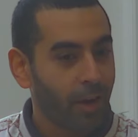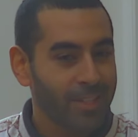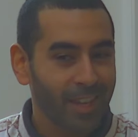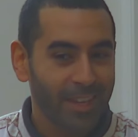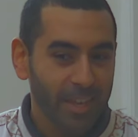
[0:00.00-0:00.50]

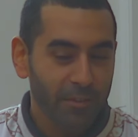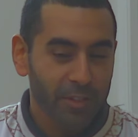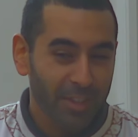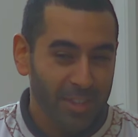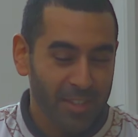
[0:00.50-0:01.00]
say, even to
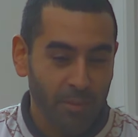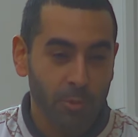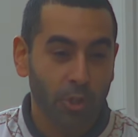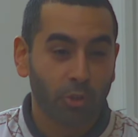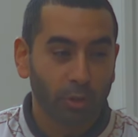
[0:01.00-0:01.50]
the same
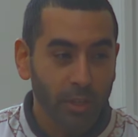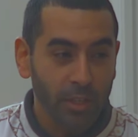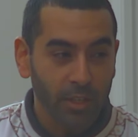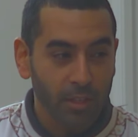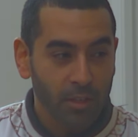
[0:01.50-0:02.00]

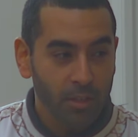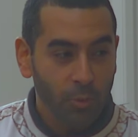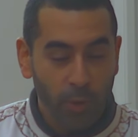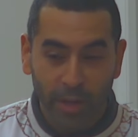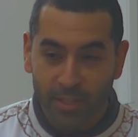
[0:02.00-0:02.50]
degree
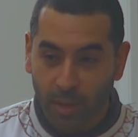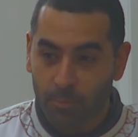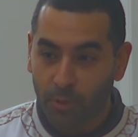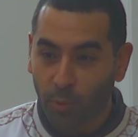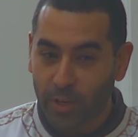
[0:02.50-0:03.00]
we accept
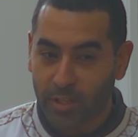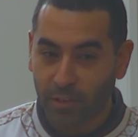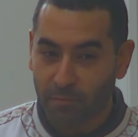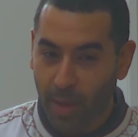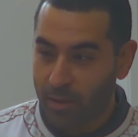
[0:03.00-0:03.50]
the witness of
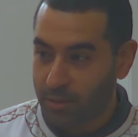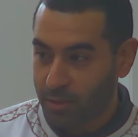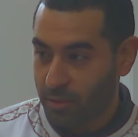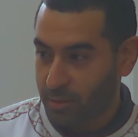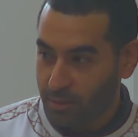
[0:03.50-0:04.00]
men,
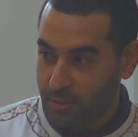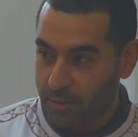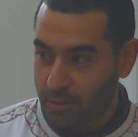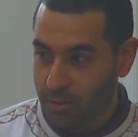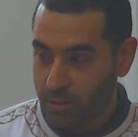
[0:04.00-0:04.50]

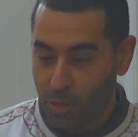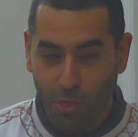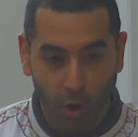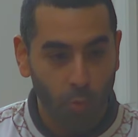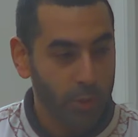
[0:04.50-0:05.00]

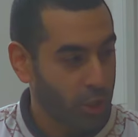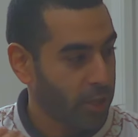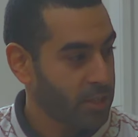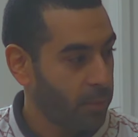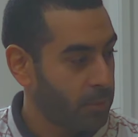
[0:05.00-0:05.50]
though we should
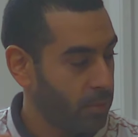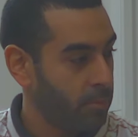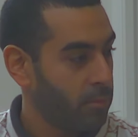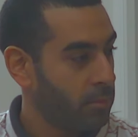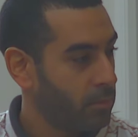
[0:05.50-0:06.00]
accept it
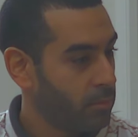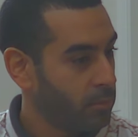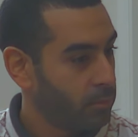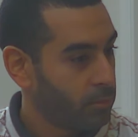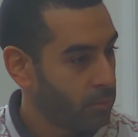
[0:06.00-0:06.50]

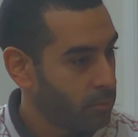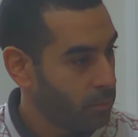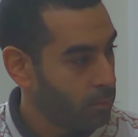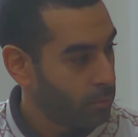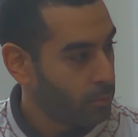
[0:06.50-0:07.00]

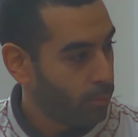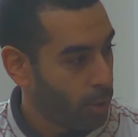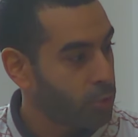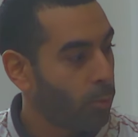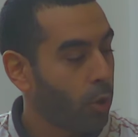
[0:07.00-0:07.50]

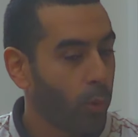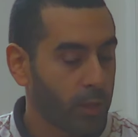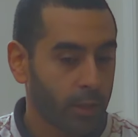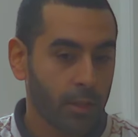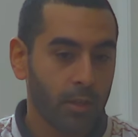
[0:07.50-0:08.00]
much more
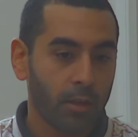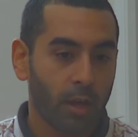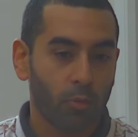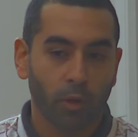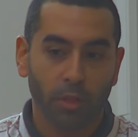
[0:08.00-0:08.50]
willingly
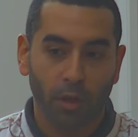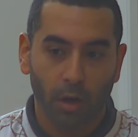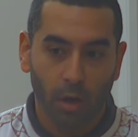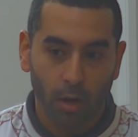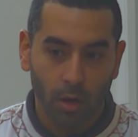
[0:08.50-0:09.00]
and with
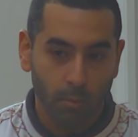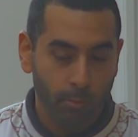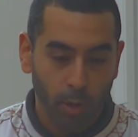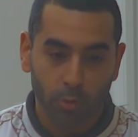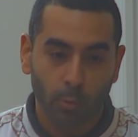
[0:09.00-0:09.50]

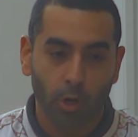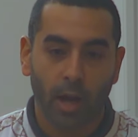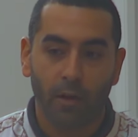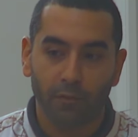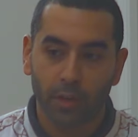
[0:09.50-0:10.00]
much more
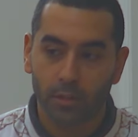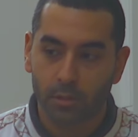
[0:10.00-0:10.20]
confidence,